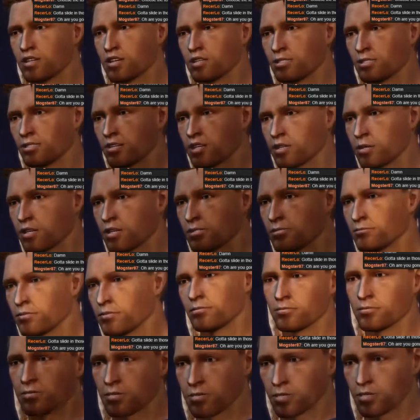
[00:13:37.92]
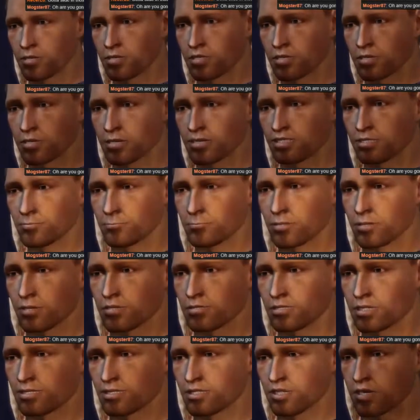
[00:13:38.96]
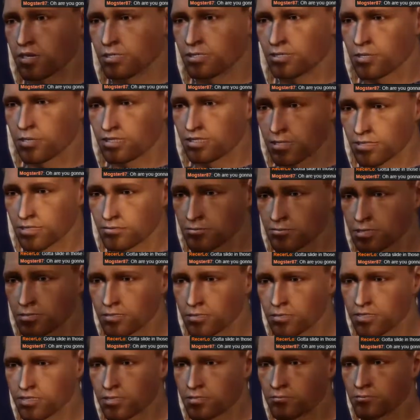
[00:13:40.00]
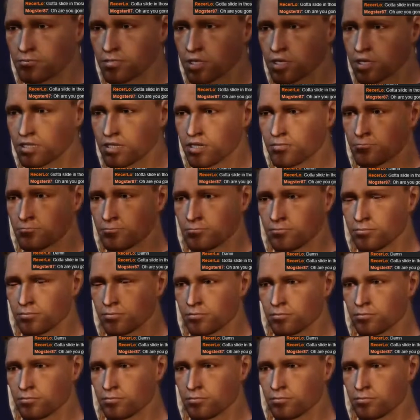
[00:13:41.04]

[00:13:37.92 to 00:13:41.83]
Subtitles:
Duncan was... Oh, I suppose the Chantry life is good enough for some.